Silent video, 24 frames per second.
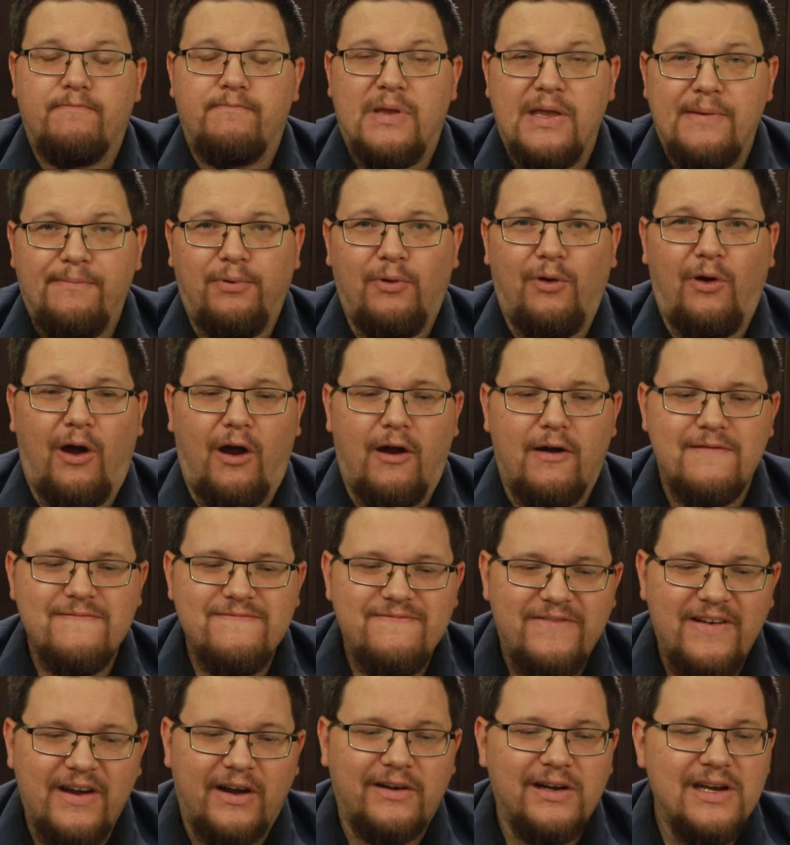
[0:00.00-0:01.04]
People are
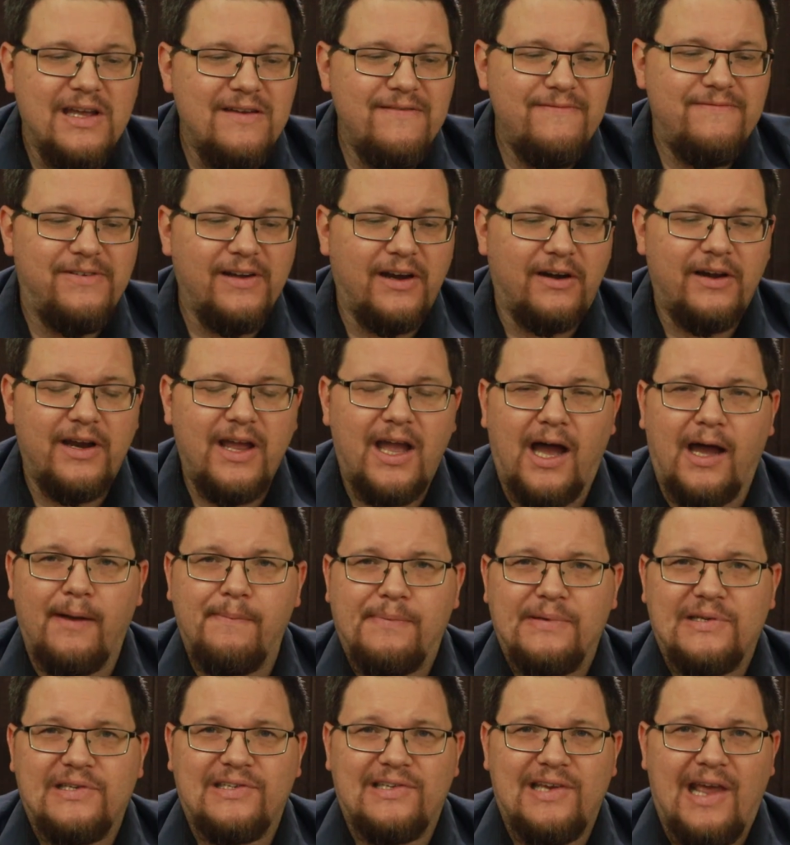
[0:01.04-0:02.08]
very, very
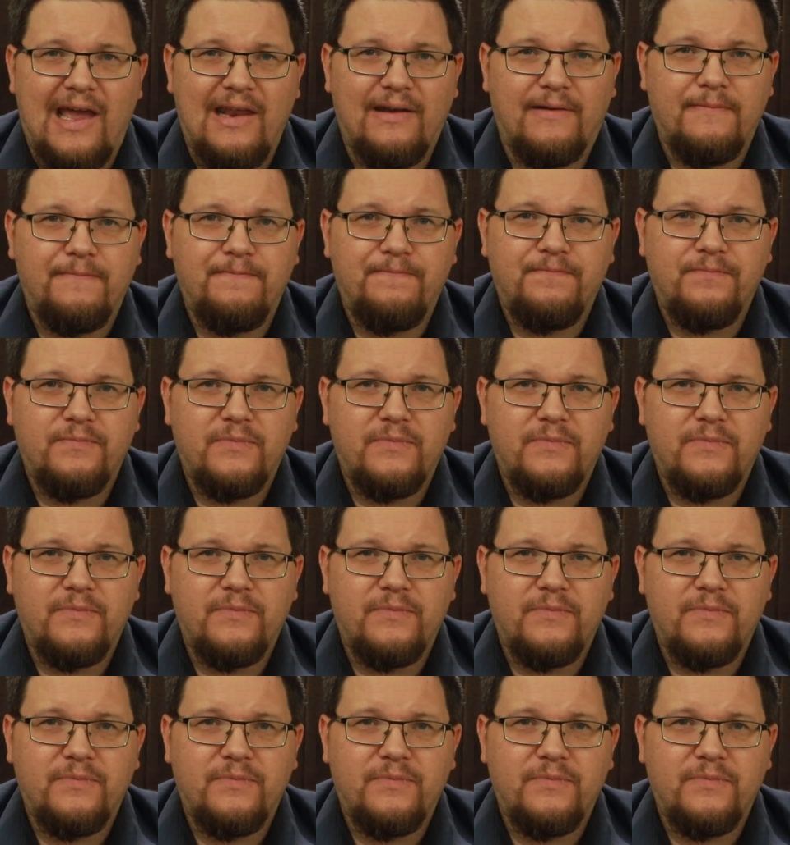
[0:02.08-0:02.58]
upset.